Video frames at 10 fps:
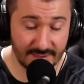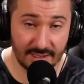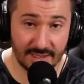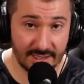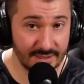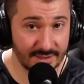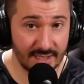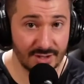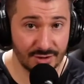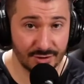It is
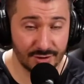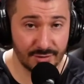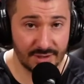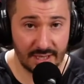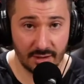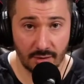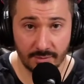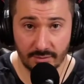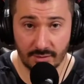Tight Shirt Tuesday, y'all.